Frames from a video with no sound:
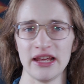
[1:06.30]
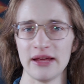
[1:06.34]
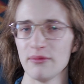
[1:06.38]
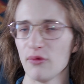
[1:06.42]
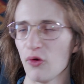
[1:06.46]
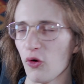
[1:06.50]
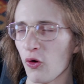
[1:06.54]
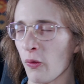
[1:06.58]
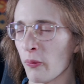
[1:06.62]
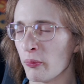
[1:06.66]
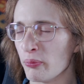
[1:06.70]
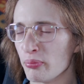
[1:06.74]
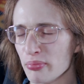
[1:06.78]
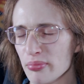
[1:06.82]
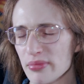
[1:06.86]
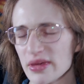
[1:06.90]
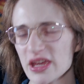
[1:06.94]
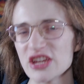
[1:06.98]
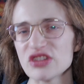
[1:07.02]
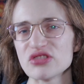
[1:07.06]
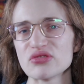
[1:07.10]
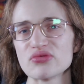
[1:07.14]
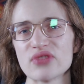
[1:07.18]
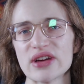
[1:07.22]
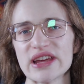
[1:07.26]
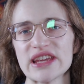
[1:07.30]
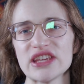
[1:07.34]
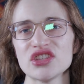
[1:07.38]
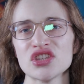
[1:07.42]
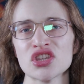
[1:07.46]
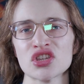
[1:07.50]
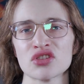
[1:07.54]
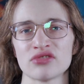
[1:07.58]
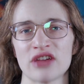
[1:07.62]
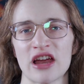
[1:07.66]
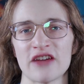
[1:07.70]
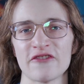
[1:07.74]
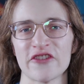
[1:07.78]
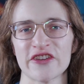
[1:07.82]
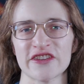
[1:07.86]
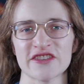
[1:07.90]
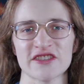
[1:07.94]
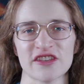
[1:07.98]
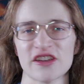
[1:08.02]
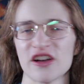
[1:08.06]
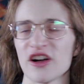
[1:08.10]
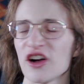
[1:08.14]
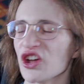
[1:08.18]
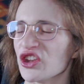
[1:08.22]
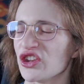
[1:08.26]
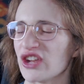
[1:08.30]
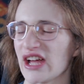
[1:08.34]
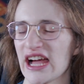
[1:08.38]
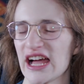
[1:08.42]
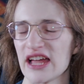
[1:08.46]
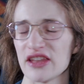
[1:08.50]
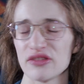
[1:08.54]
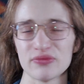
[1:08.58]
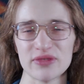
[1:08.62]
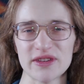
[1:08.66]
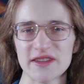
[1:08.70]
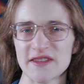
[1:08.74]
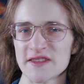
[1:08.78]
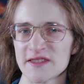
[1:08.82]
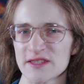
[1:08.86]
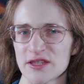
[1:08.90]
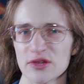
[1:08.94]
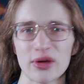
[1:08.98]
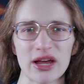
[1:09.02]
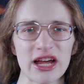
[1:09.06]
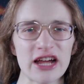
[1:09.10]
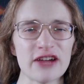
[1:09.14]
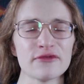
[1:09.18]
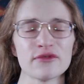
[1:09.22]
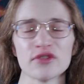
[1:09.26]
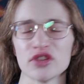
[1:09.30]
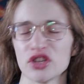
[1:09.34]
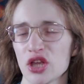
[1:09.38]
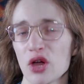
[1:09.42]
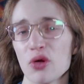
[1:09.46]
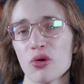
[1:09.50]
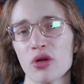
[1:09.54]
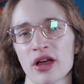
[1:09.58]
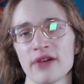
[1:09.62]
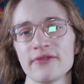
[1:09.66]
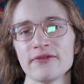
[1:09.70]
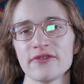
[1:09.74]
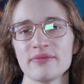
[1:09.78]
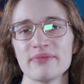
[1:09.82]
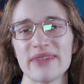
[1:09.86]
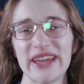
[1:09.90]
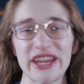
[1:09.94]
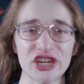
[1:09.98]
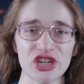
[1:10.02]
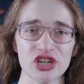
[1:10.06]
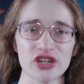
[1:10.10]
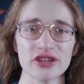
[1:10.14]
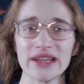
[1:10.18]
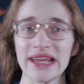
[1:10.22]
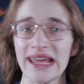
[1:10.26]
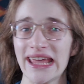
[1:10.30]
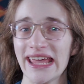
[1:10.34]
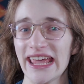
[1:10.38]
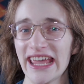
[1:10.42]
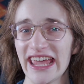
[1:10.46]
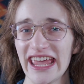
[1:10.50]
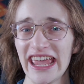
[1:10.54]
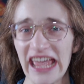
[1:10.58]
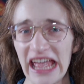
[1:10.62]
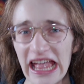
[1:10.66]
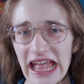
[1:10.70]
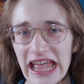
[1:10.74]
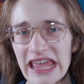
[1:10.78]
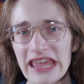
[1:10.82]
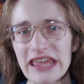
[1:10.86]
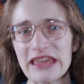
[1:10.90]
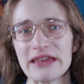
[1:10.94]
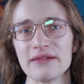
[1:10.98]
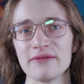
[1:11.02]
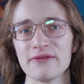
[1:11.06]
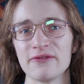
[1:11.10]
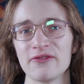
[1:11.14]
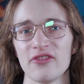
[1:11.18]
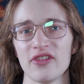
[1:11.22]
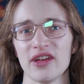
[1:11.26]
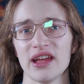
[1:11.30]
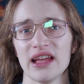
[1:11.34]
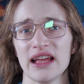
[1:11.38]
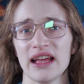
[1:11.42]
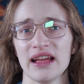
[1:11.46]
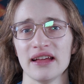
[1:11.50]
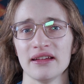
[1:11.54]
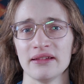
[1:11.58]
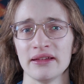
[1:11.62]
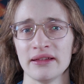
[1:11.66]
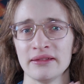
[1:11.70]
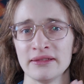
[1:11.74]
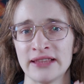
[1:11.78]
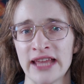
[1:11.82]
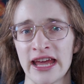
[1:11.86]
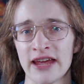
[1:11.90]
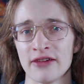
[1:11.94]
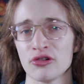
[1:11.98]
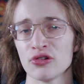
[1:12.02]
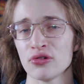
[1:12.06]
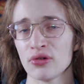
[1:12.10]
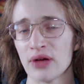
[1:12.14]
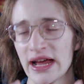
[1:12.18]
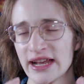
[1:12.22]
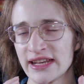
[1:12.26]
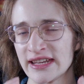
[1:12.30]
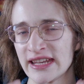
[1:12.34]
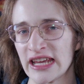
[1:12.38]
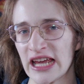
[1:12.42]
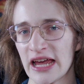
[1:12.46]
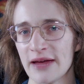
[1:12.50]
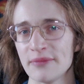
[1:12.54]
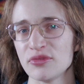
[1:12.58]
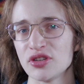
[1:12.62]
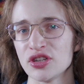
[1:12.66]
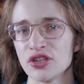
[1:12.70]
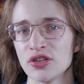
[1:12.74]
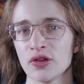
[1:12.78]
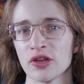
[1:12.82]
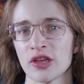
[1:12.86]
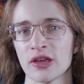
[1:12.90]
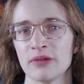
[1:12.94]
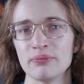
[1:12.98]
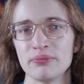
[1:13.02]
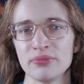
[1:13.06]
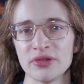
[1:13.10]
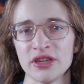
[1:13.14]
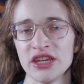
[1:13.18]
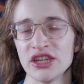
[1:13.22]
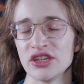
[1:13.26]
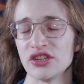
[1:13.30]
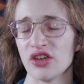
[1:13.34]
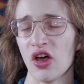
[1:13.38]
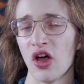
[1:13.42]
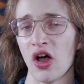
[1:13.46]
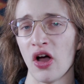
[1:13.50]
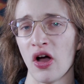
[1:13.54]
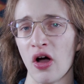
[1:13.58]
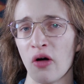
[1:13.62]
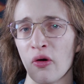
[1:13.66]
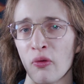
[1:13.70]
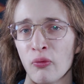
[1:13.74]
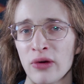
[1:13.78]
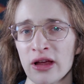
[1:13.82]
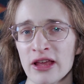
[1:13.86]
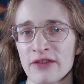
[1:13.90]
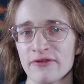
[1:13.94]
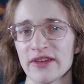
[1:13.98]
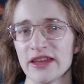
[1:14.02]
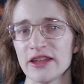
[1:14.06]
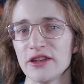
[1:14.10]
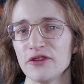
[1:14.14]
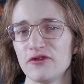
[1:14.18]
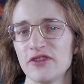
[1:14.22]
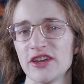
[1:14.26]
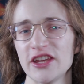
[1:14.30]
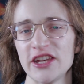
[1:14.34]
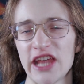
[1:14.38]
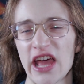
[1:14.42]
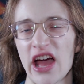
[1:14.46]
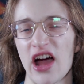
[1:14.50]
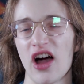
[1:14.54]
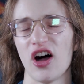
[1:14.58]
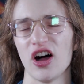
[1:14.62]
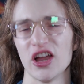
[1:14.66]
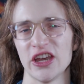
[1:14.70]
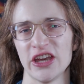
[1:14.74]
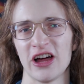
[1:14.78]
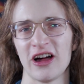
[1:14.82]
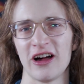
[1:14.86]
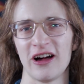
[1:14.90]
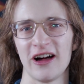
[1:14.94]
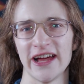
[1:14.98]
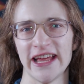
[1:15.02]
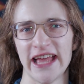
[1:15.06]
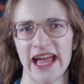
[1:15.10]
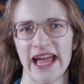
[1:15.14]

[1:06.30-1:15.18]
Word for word: a more mid-range graphics card, and we still have no confirmation if they will attempt to compete with NVIDIA on the high